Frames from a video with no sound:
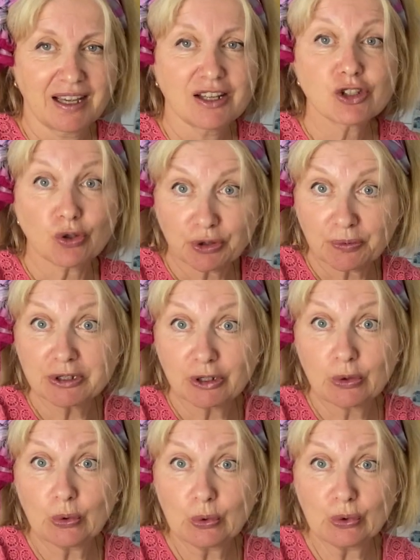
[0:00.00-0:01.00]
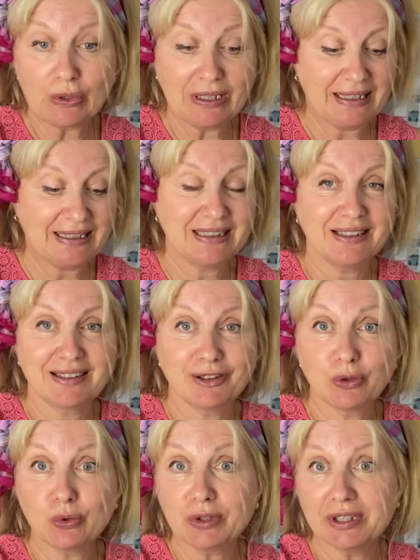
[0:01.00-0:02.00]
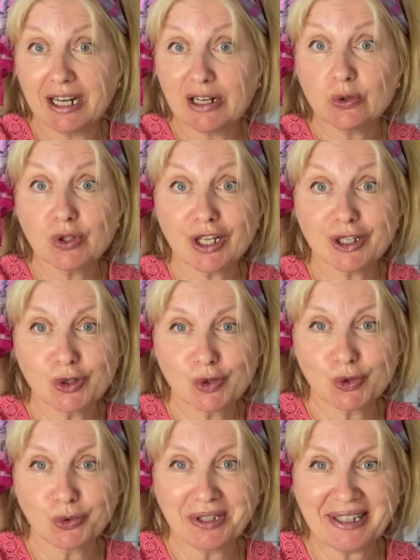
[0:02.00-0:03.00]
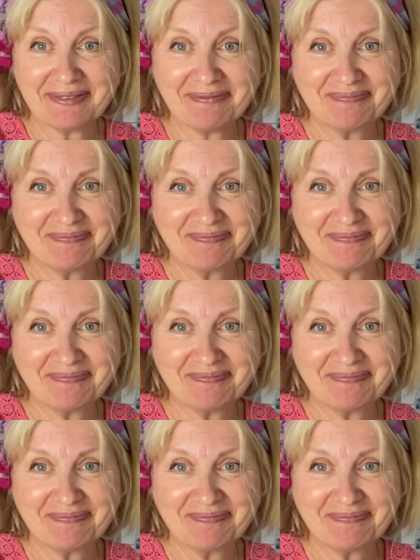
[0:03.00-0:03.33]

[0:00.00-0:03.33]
So it will cool down sooner.